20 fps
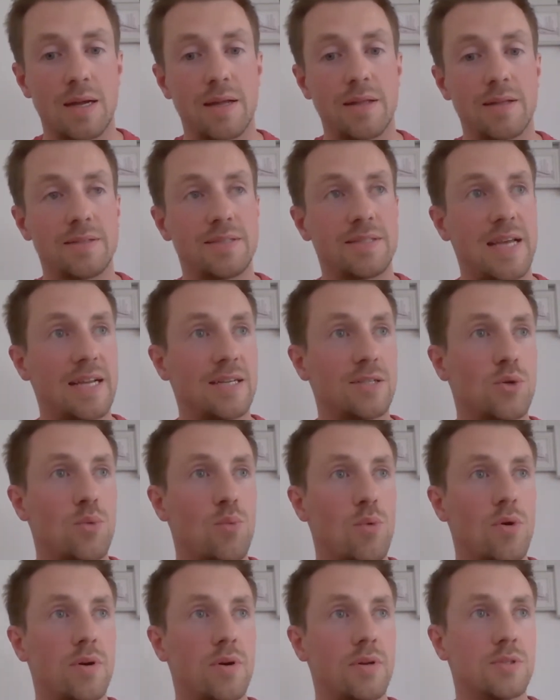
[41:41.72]
Setting
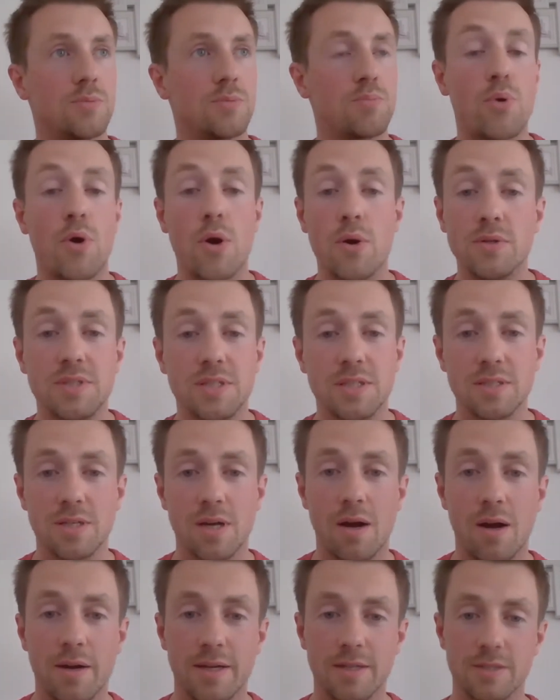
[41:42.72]
someone's protein
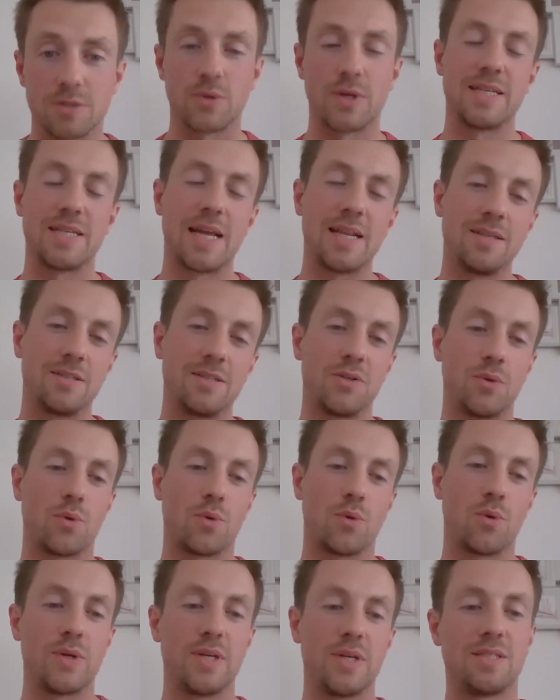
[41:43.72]
target. So I
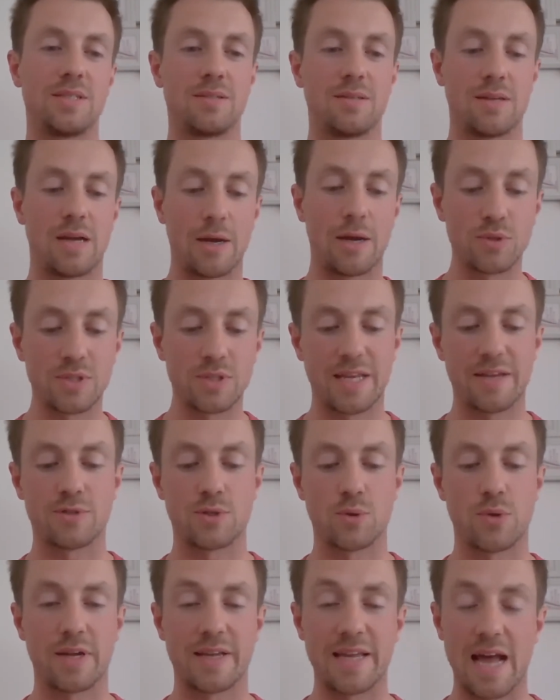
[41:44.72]
always give
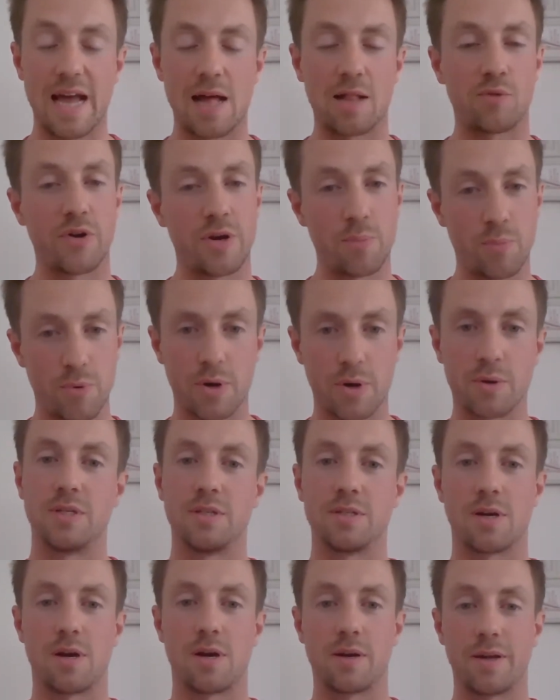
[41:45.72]
someone a calorie and a protein
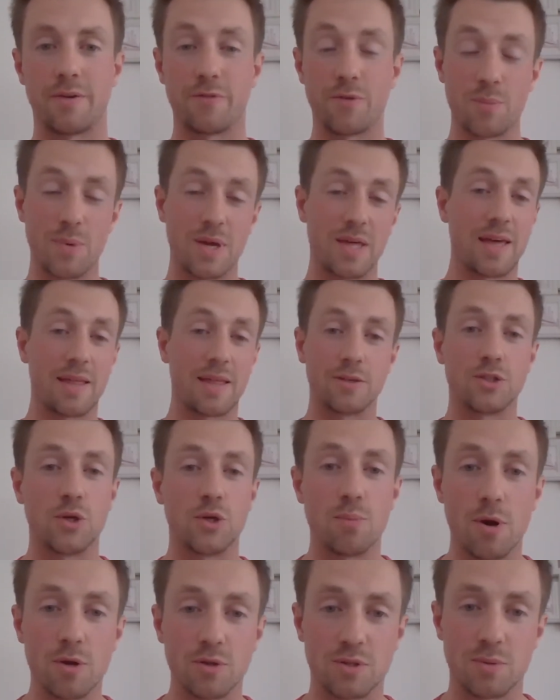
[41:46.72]
target. For me, they're the 2
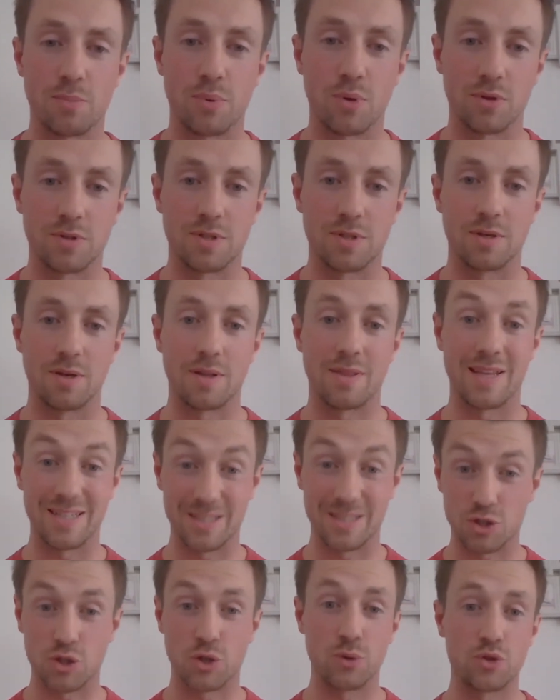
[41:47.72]
most important
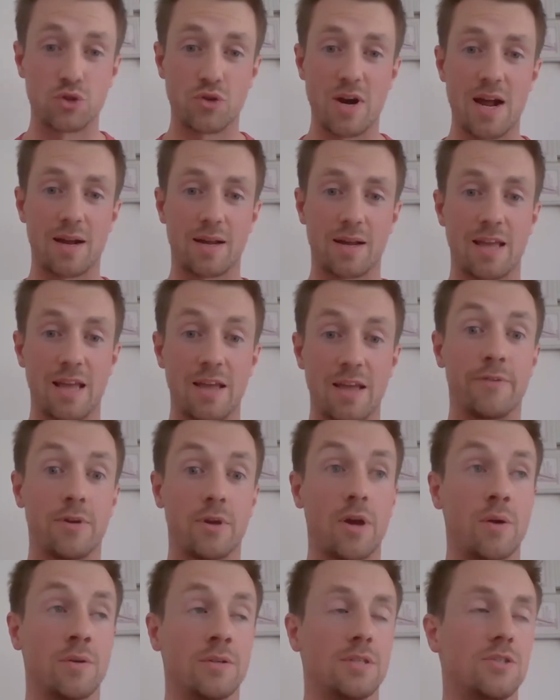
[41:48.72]
things to track if you're
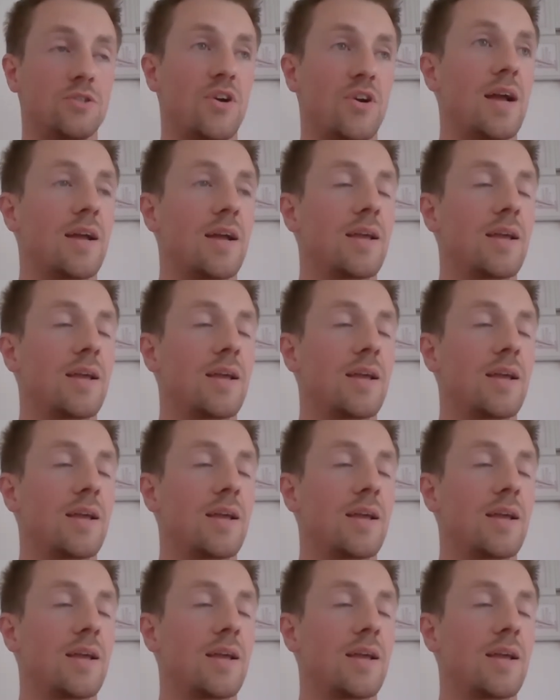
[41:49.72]
going to track.